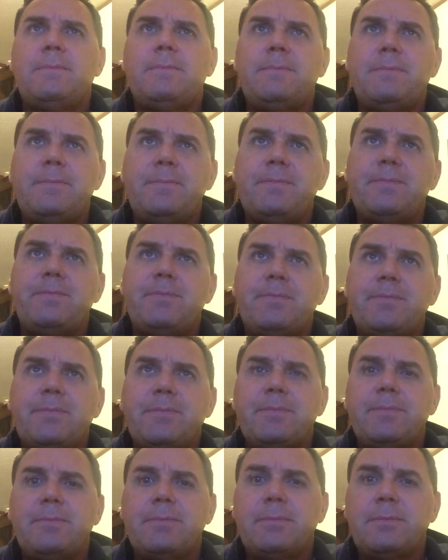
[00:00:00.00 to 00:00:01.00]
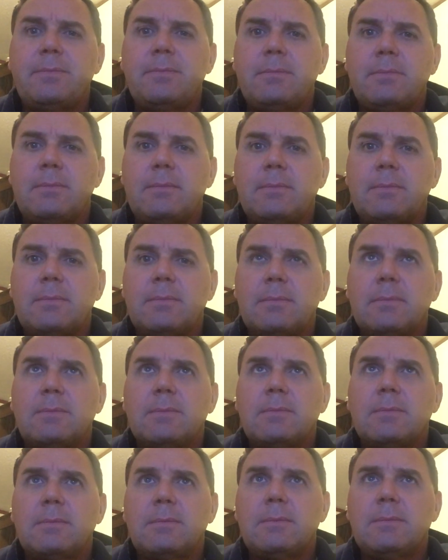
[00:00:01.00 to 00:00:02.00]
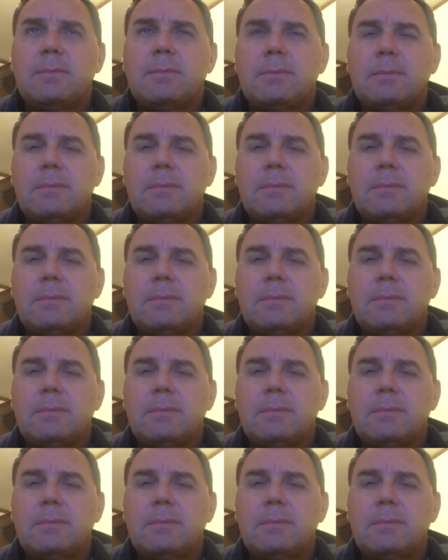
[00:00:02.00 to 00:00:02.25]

No one is speaking in this clip.